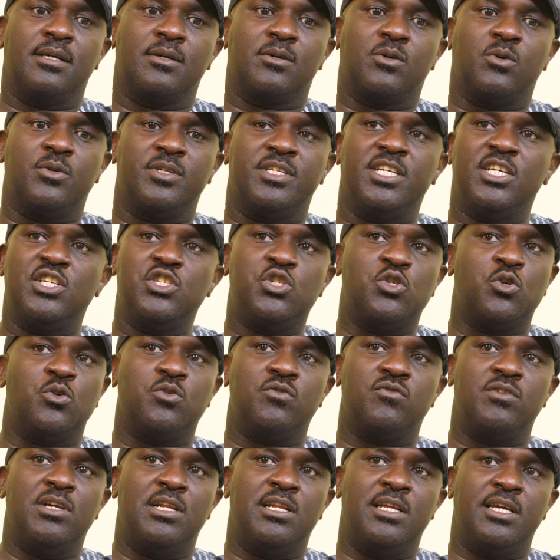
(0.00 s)
contention
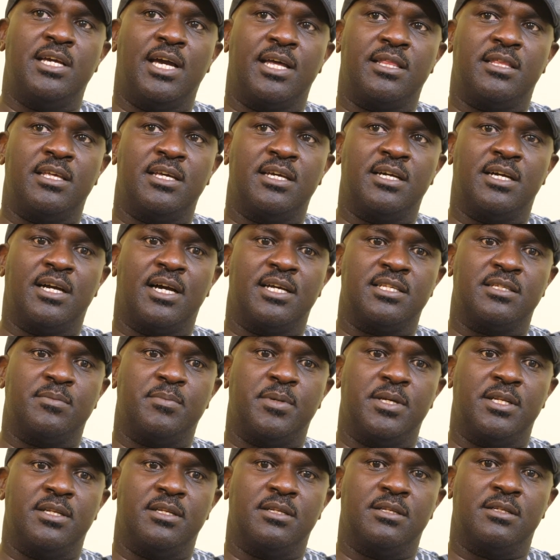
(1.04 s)
really, I think, has
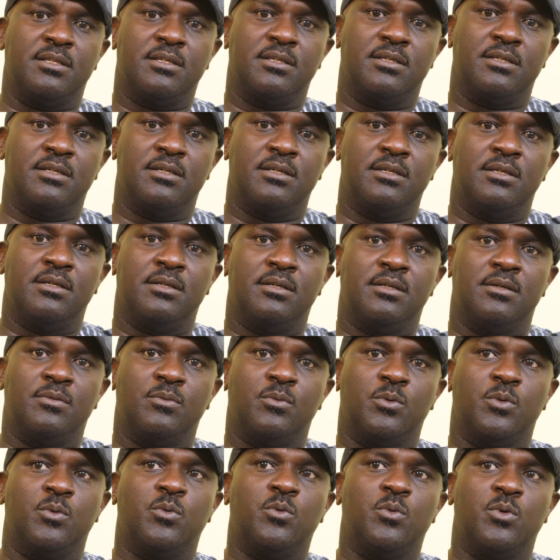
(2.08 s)
been,
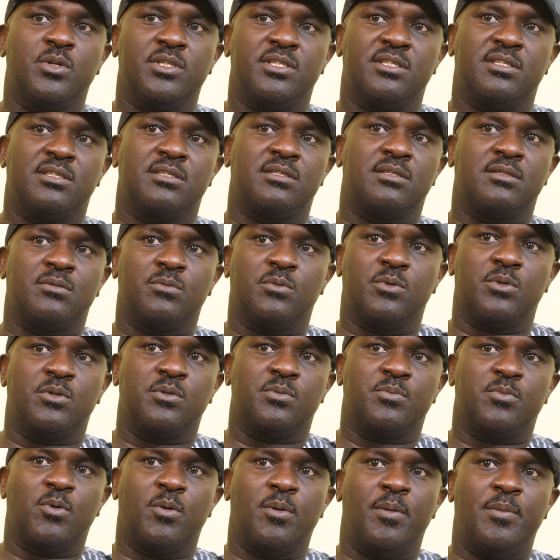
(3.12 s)
was
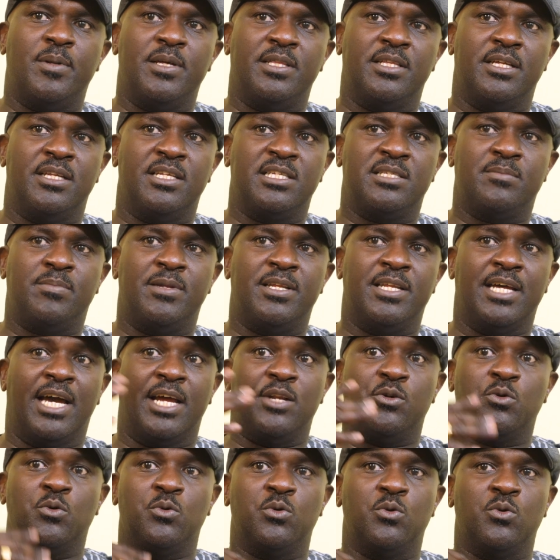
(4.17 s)
probably in the discipline. I
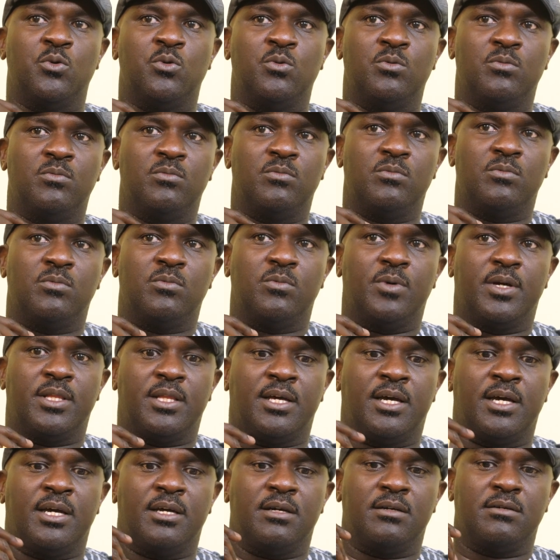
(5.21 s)
don't know
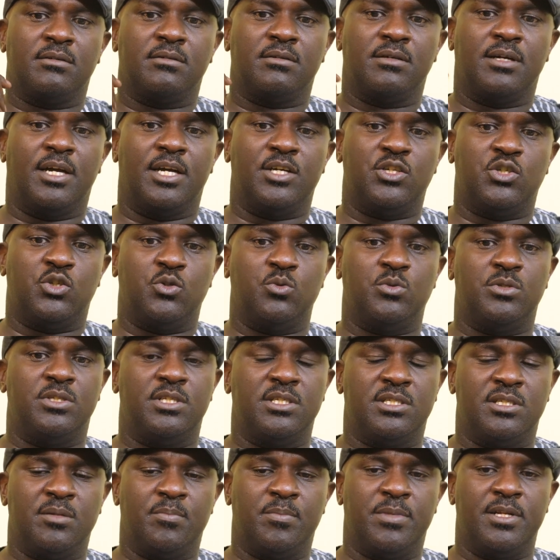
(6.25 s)
whether I should
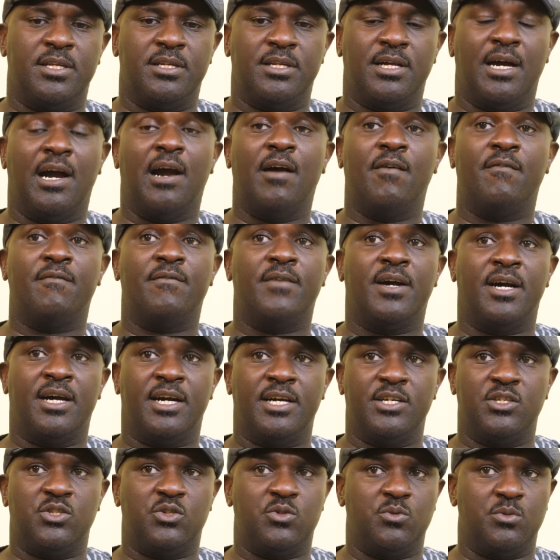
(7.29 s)
discipline, how far
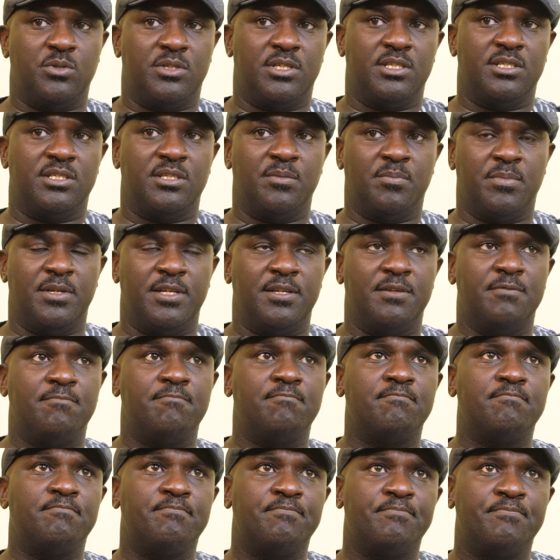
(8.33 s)
I should discipline,
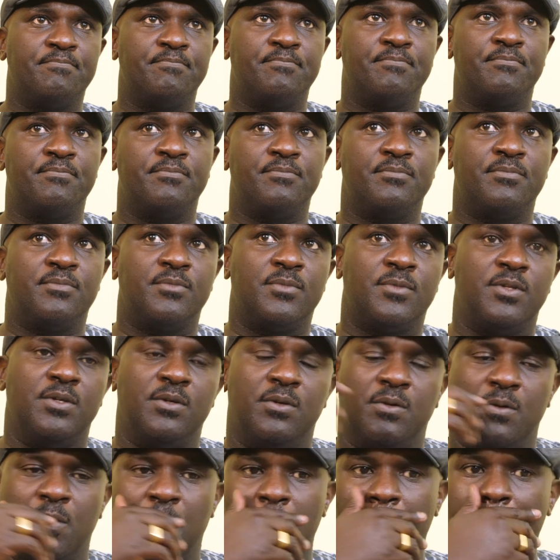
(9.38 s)
you
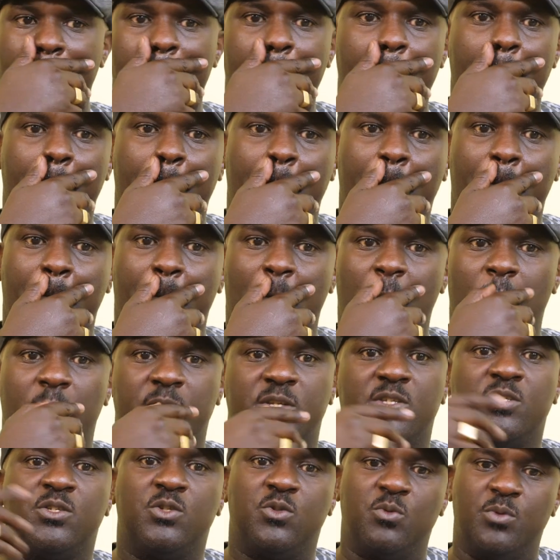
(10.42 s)
know.
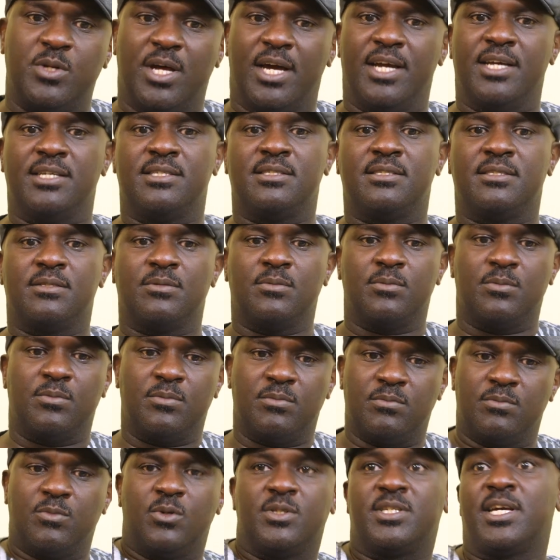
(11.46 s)
What should I,
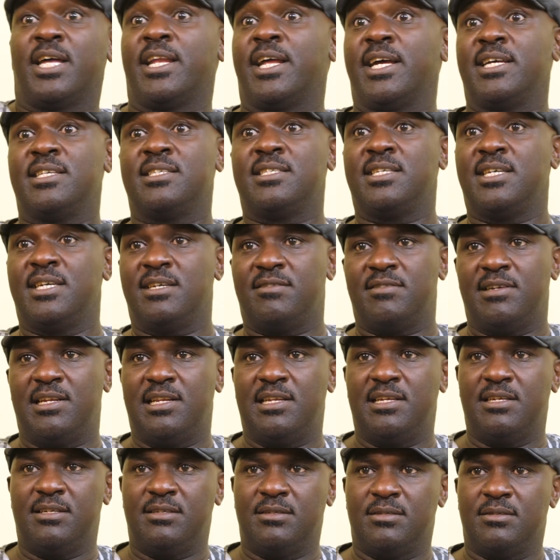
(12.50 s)
what can I say
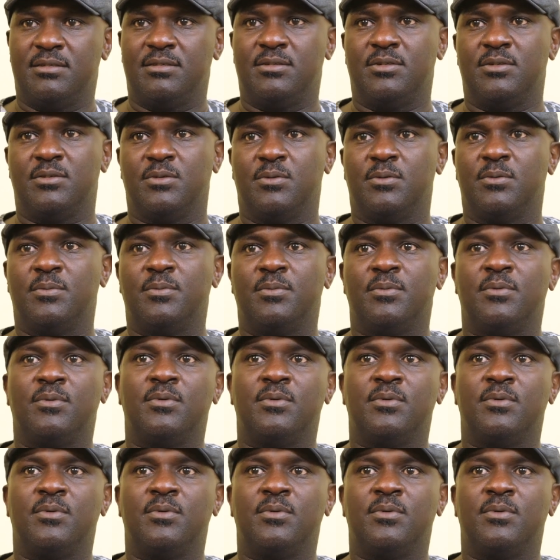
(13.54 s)
really, you know,